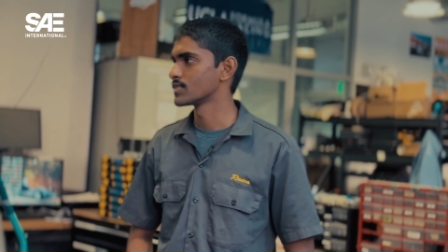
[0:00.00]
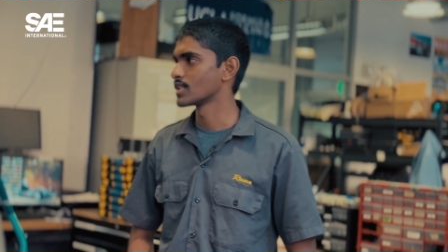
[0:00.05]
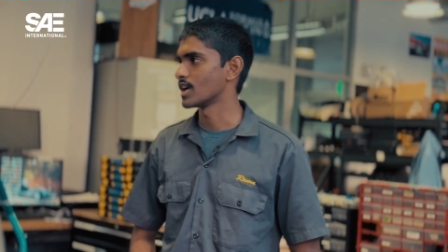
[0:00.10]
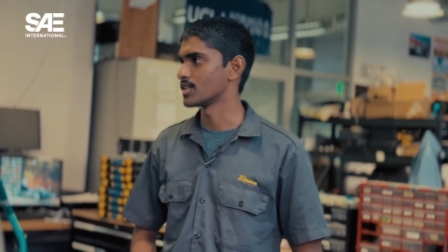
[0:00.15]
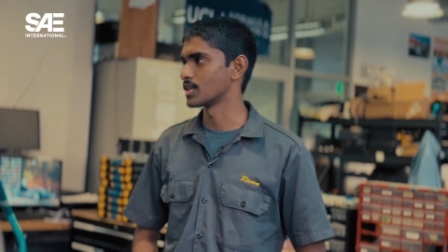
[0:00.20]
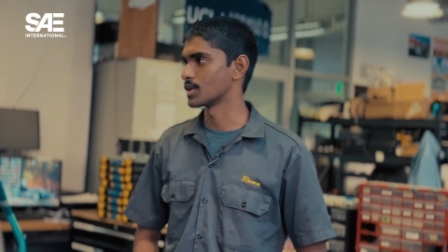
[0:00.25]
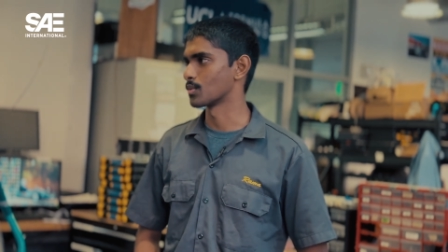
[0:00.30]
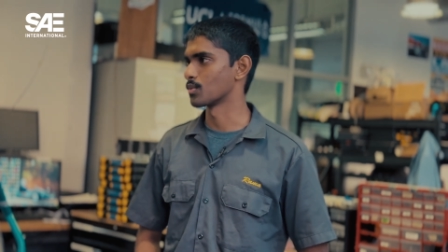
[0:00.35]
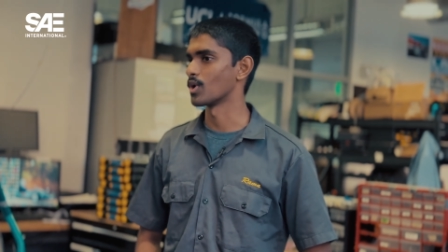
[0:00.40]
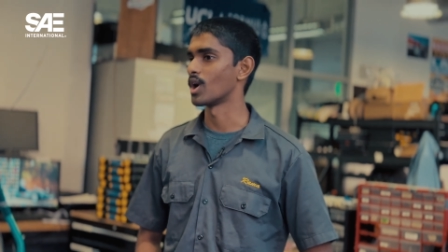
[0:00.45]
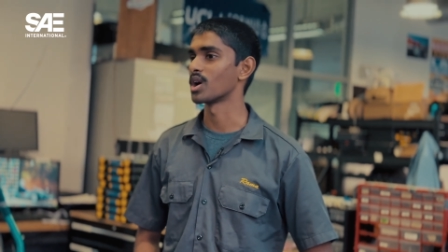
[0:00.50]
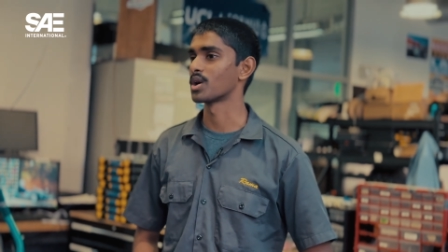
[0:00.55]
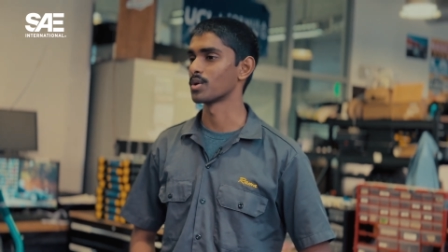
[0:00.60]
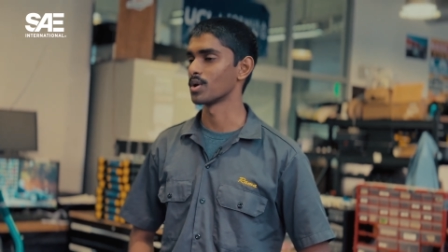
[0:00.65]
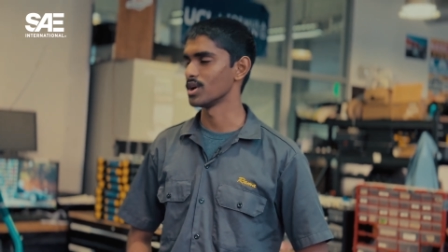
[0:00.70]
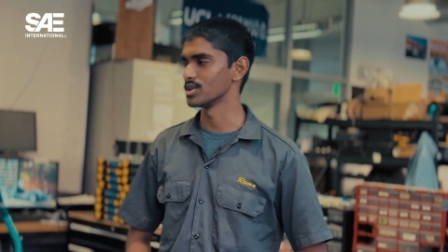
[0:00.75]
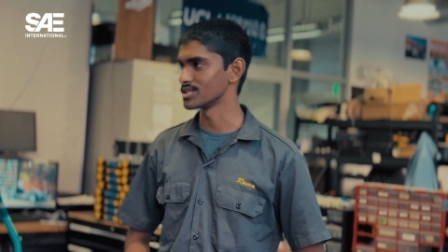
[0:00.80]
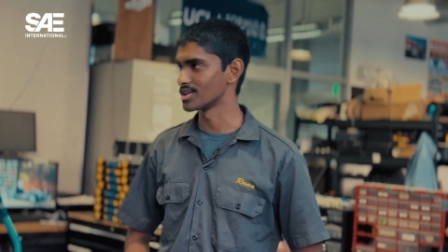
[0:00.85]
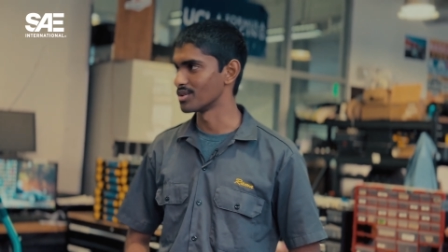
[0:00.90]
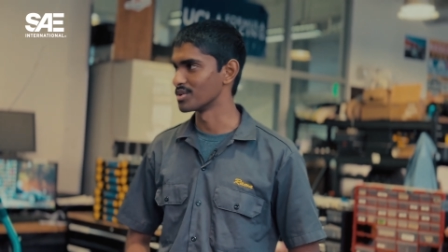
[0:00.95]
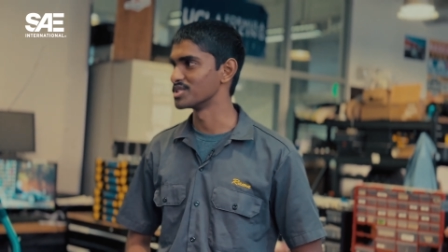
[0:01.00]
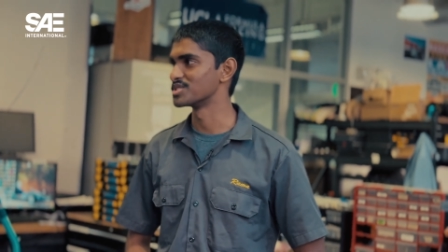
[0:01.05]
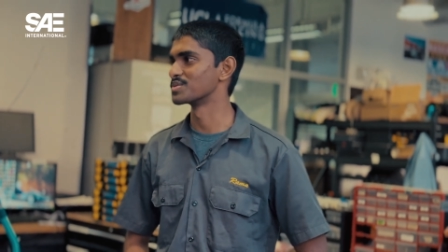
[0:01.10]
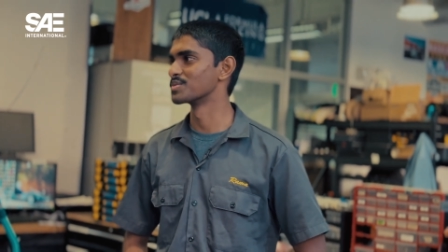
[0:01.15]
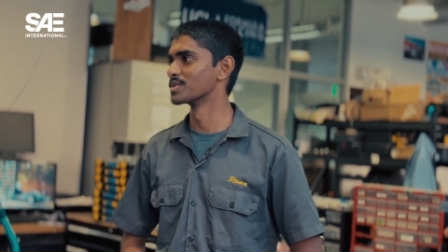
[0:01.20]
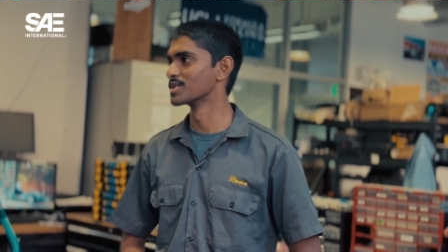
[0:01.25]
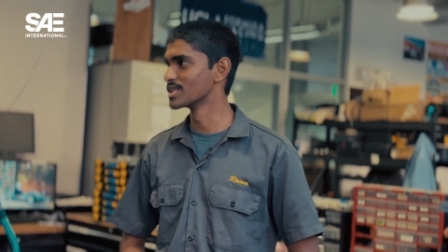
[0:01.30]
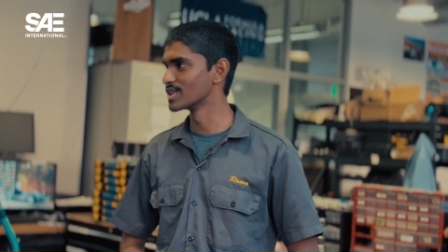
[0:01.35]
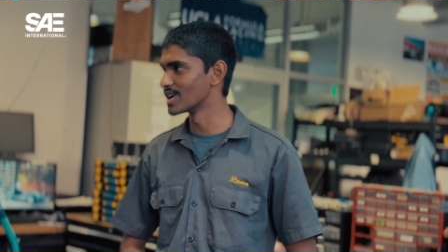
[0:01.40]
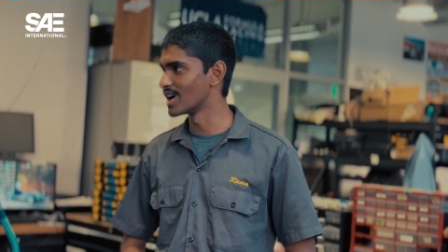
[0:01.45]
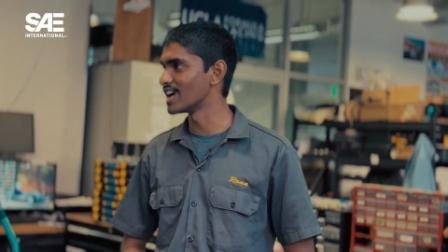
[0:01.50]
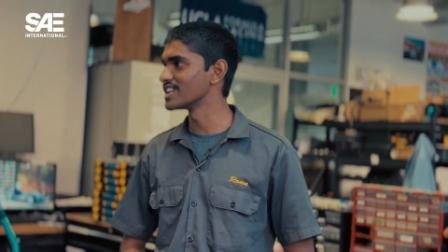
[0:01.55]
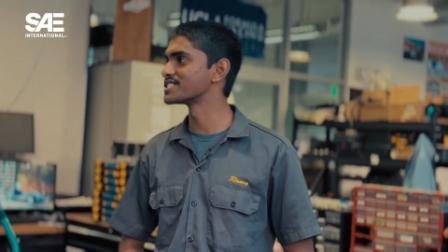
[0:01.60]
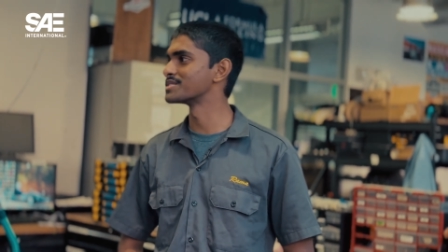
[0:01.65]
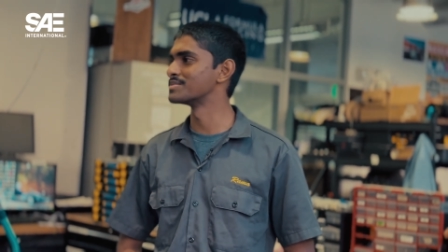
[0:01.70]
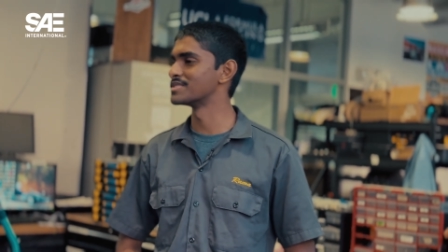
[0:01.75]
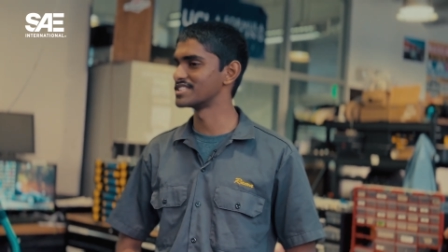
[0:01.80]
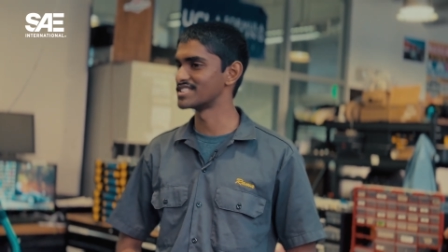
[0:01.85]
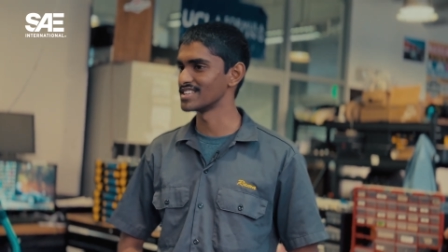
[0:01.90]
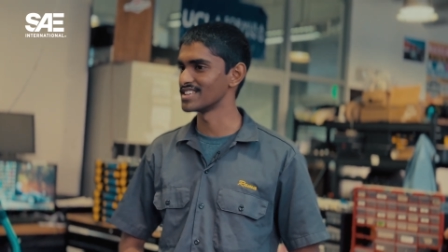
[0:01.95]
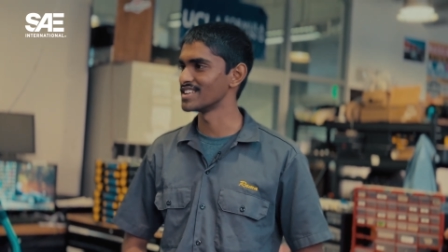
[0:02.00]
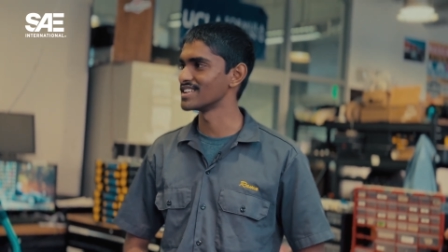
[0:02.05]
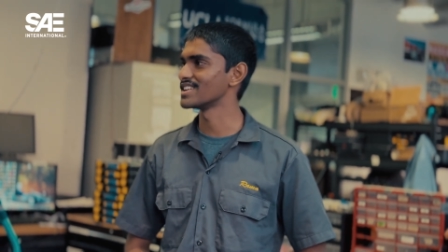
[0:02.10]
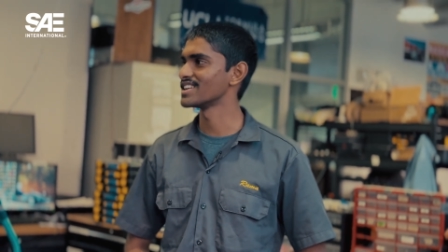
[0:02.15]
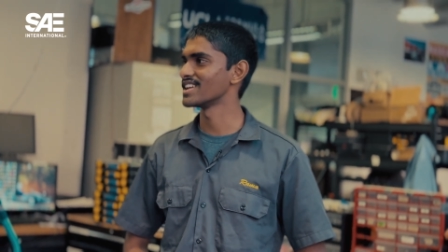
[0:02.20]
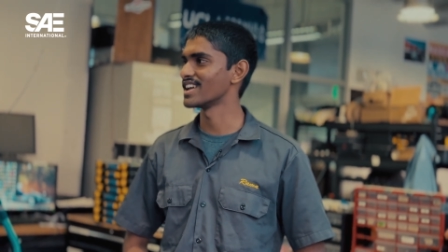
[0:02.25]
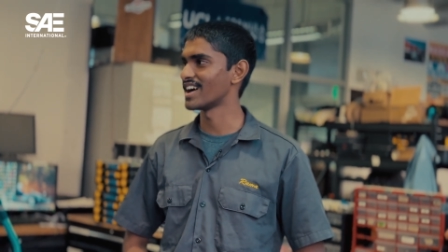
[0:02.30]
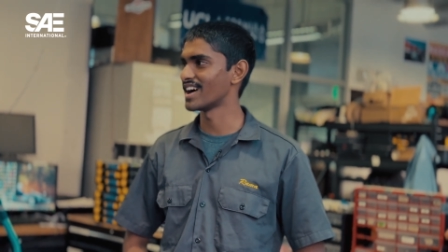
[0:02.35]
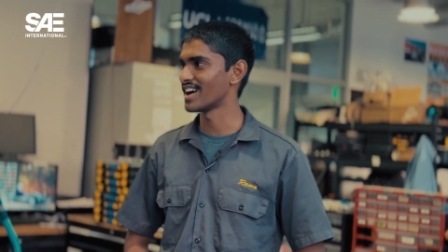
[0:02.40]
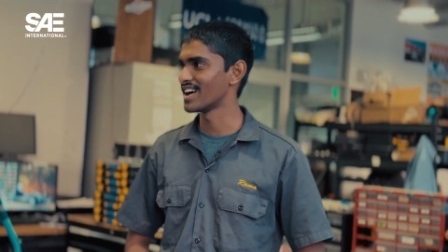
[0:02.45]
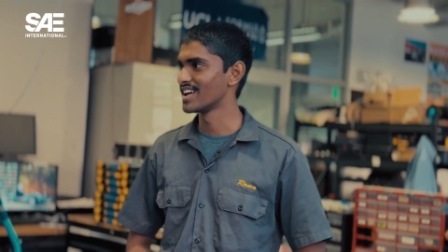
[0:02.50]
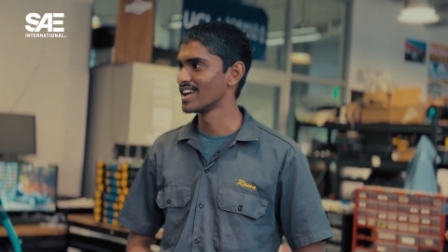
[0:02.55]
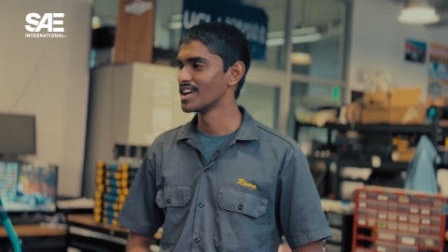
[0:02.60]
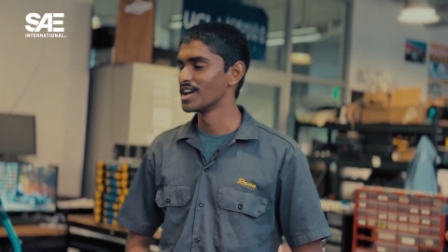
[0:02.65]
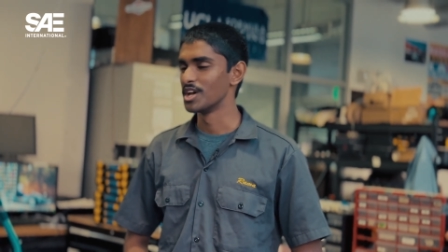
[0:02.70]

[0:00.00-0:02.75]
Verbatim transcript: I okay. think rock crawl is always really awesome to see. Yeah. yeah.